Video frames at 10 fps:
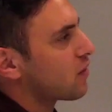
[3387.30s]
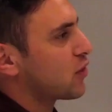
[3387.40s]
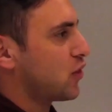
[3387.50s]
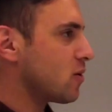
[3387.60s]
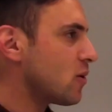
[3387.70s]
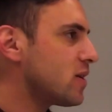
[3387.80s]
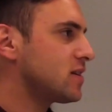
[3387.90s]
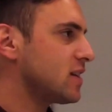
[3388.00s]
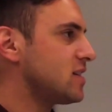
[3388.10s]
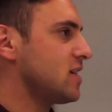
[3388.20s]

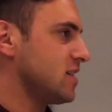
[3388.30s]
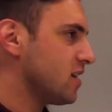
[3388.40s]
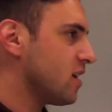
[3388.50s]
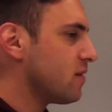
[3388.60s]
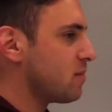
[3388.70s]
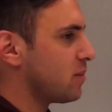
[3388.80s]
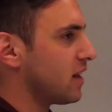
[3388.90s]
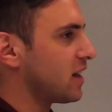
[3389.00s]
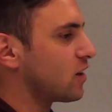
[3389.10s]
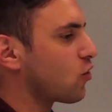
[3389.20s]
thoroughness and detail of it, but,
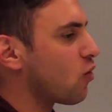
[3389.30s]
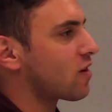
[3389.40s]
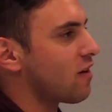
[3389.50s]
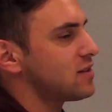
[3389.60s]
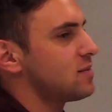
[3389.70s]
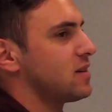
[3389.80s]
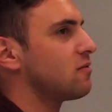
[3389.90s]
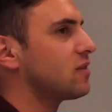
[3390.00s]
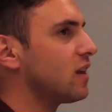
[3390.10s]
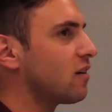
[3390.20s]
like, the core concepts I
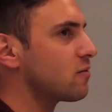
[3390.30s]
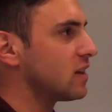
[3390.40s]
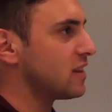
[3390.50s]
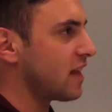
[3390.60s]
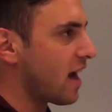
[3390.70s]
don't think are really